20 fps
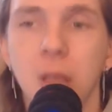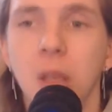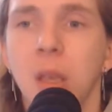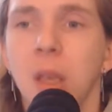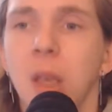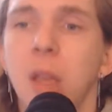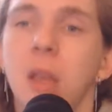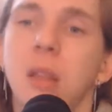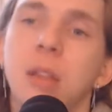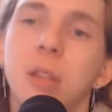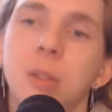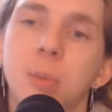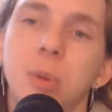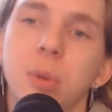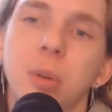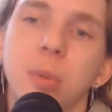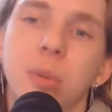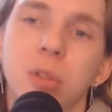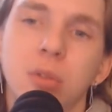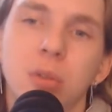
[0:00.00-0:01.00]
And that's
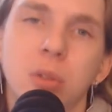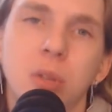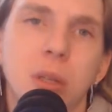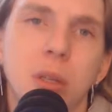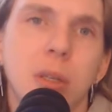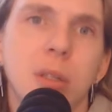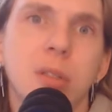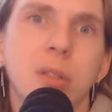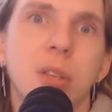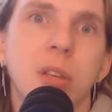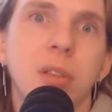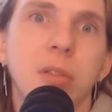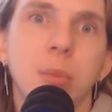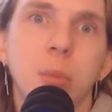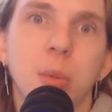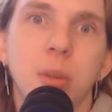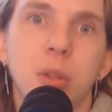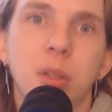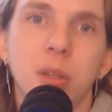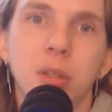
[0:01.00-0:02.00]
pretty much all I can say for
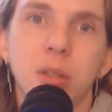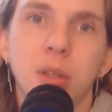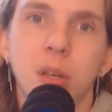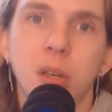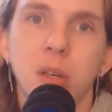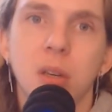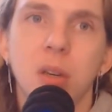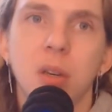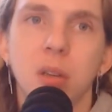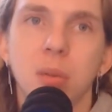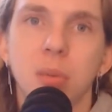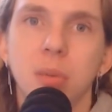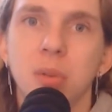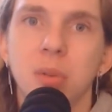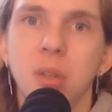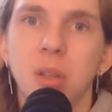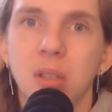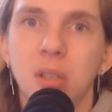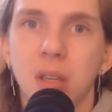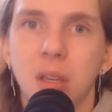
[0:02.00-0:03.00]
Bethesda. I can't
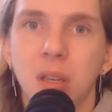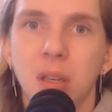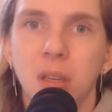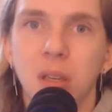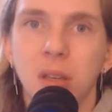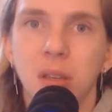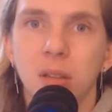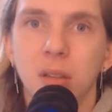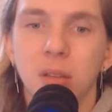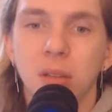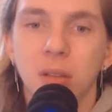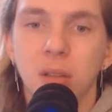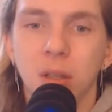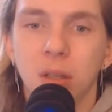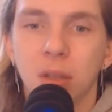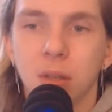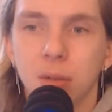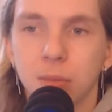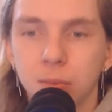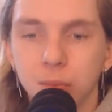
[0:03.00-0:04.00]
predict any other
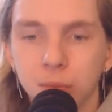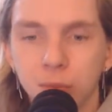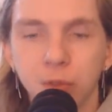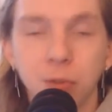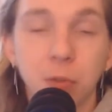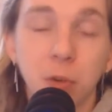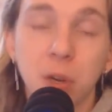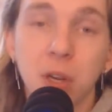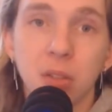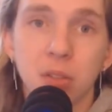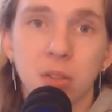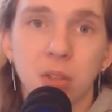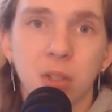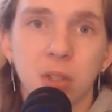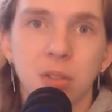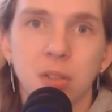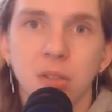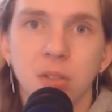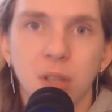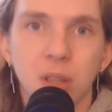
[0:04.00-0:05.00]

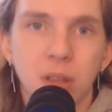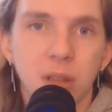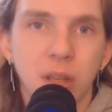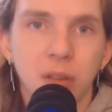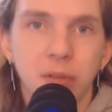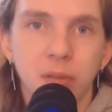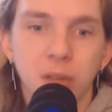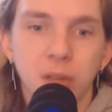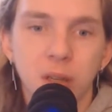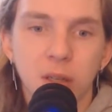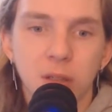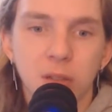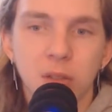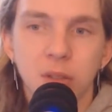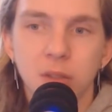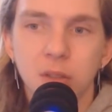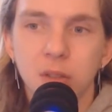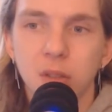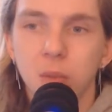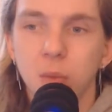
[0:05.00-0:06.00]
franchises that they've
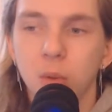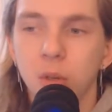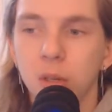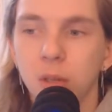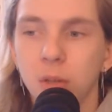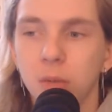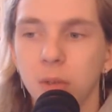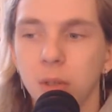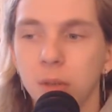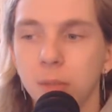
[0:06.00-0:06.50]
licensed or whatever,